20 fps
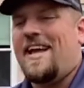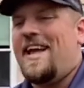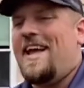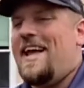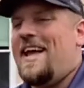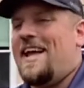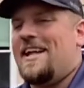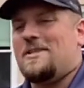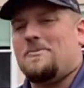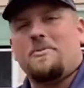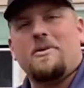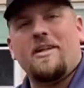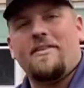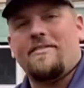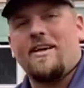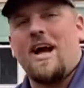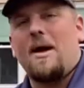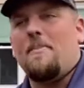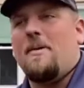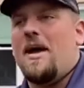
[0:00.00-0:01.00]
it's pretty top
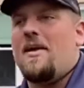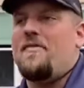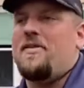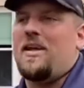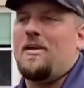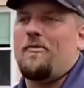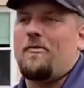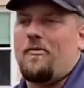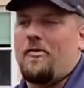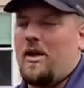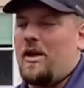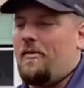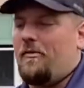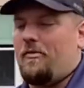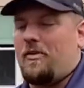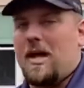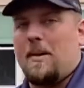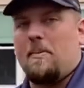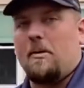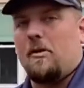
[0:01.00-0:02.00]
heavy, it'd flop
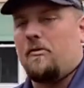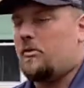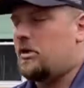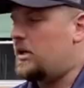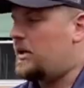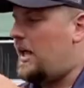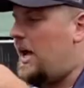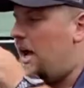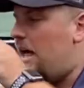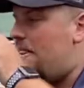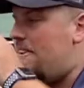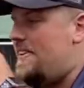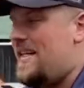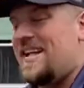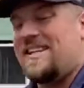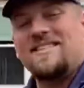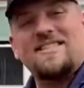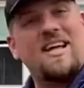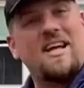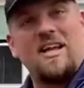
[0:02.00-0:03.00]
over a lot. That's
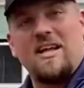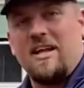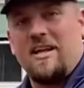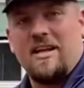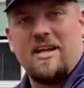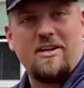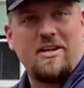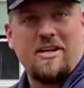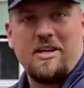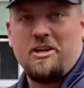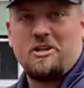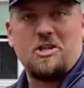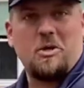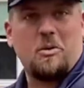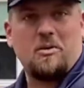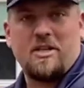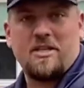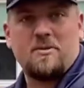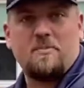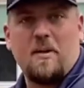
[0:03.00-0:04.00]
not an issue with this
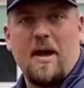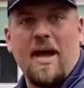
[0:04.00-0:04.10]
bag.